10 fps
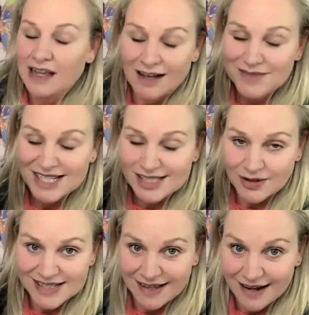I'm just so
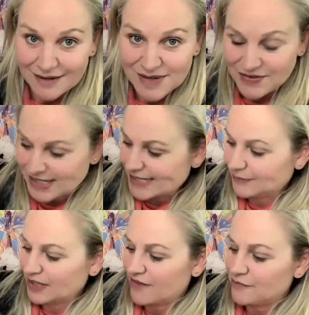excited. I'm even
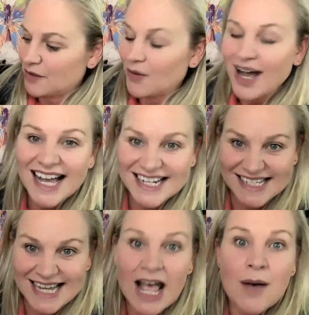stumbling over my
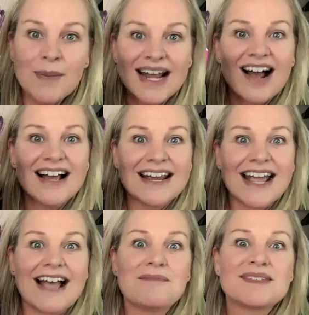words, but
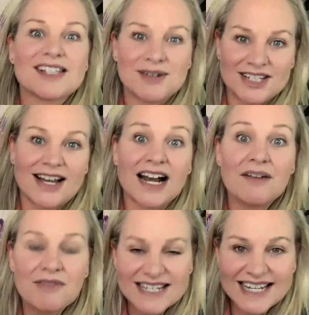I am so excited. I
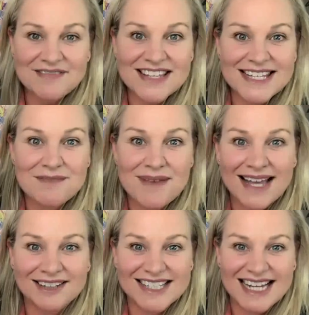received this in the
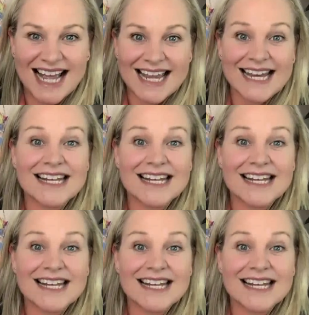mail today.